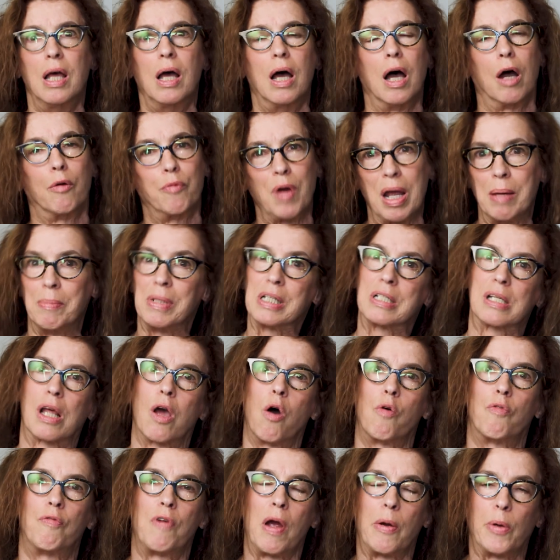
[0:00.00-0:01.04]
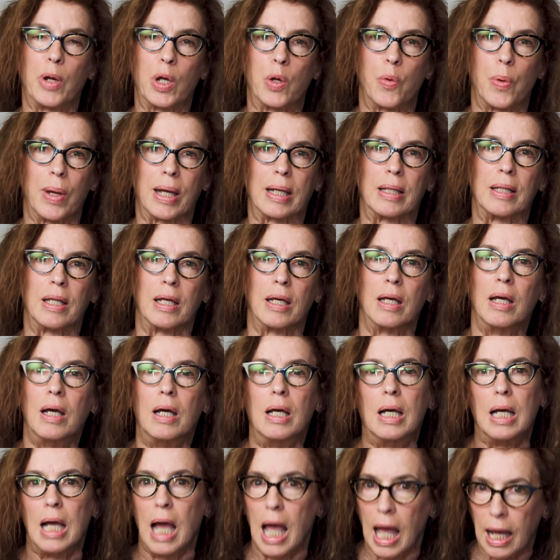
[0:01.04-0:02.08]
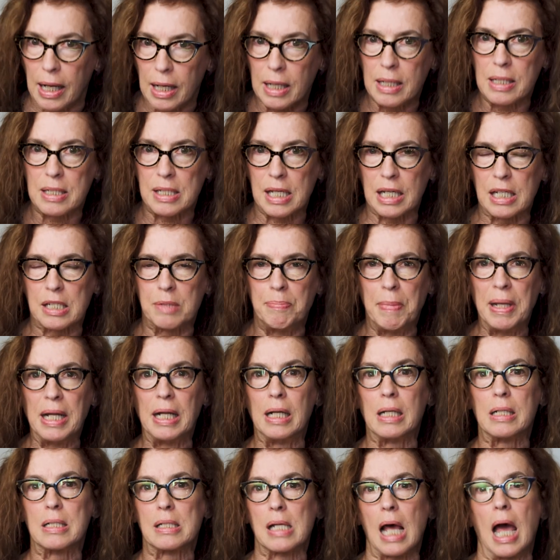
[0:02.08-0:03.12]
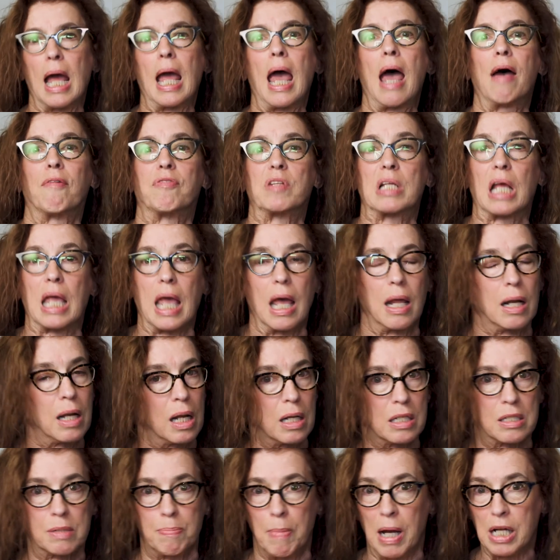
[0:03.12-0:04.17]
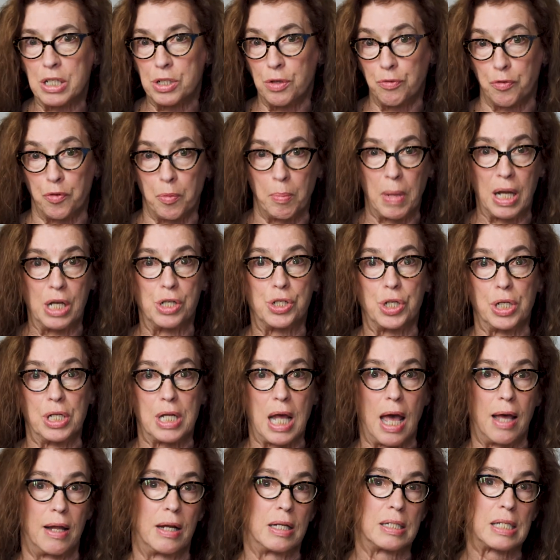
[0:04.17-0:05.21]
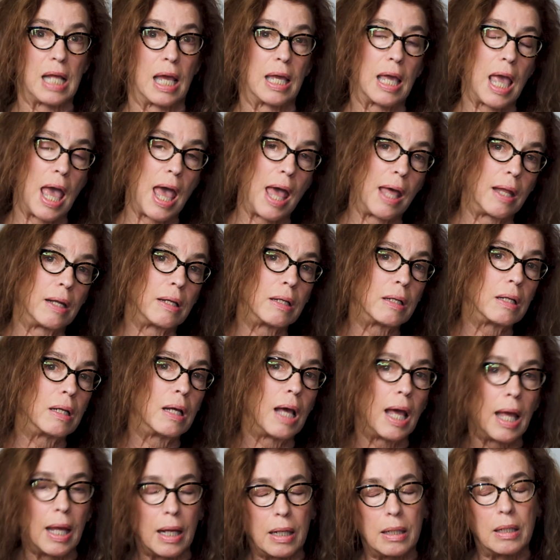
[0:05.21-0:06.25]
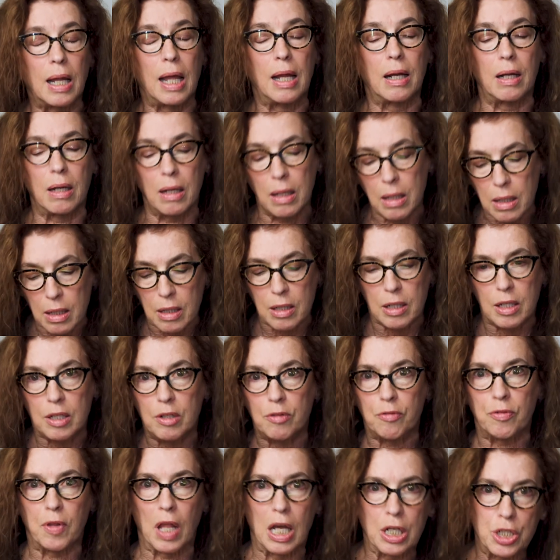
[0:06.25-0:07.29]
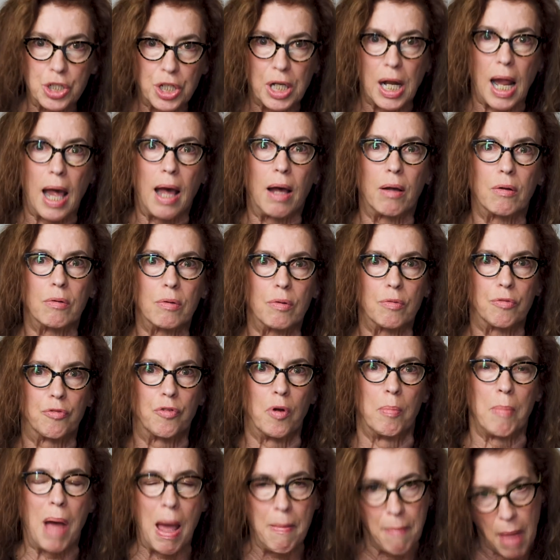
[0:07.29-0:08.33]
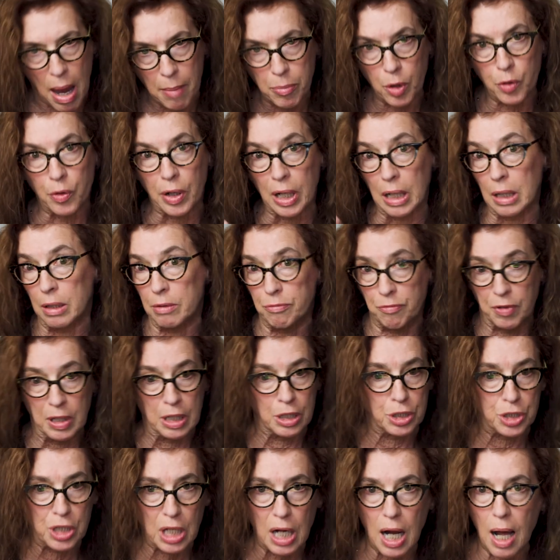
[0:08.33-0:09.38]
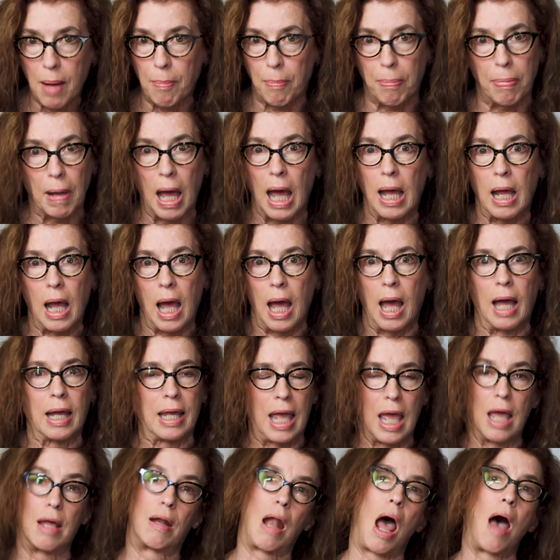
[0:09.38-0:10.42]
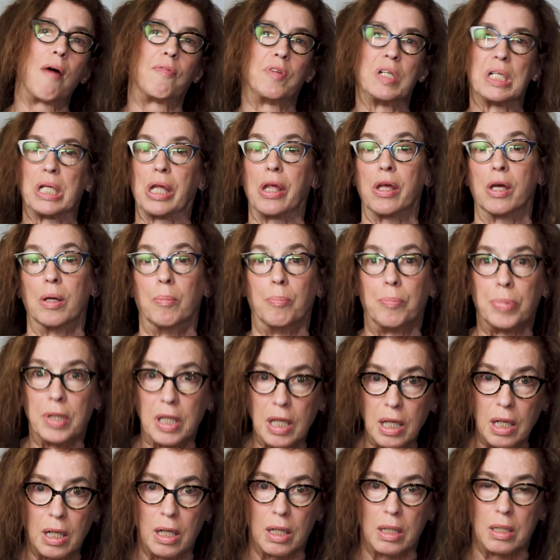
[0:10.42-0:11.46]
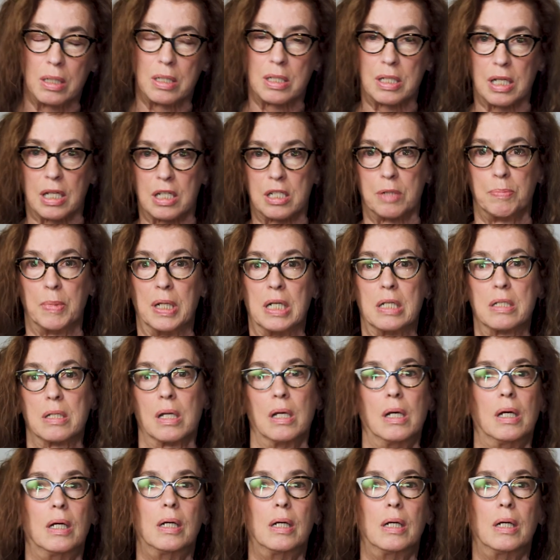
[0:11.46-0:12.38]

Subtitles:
Arraignments go very quickly. And in 6 minutes, I have to get as much information down as I can and then flush it out from my memory, finish it up. I can't obviously complete it in 6 minutes,